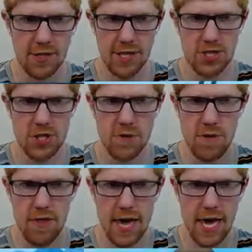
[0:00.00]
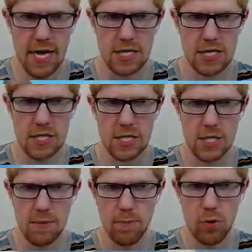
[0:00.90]
let's do that.
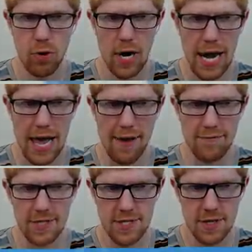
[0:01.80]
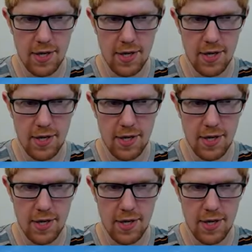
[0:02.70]
More left.